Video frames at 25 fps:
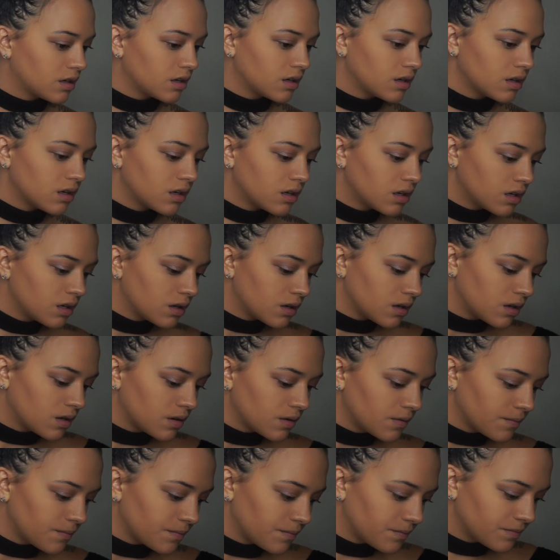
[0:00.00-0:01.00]

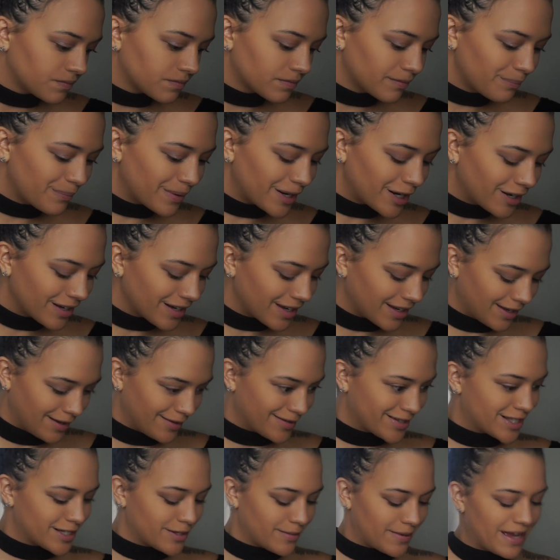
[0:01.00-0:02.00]
But I'll get
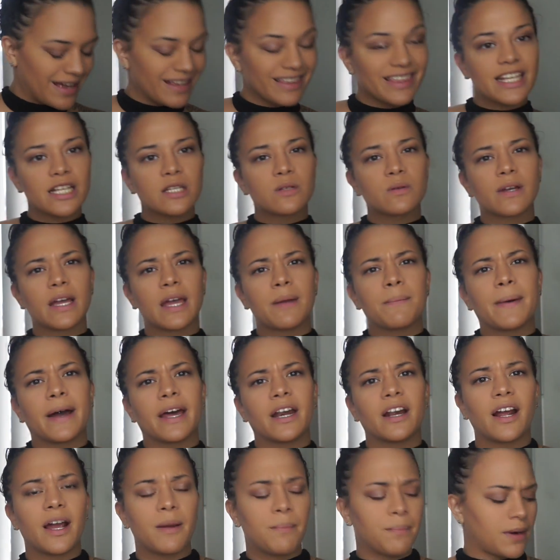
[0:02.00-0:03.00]
used to it. These will get
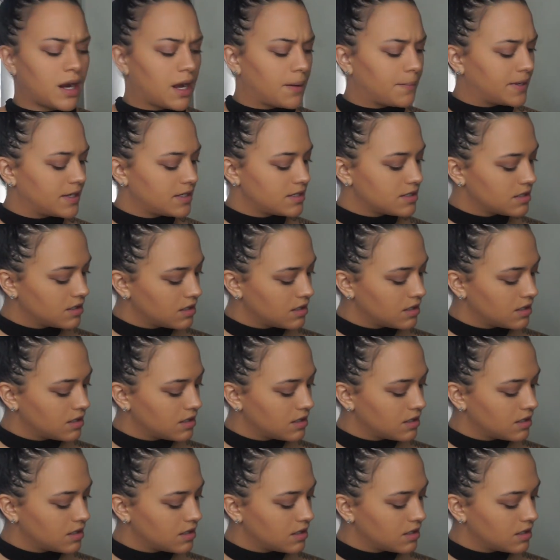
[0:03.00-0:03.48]
better, I promise.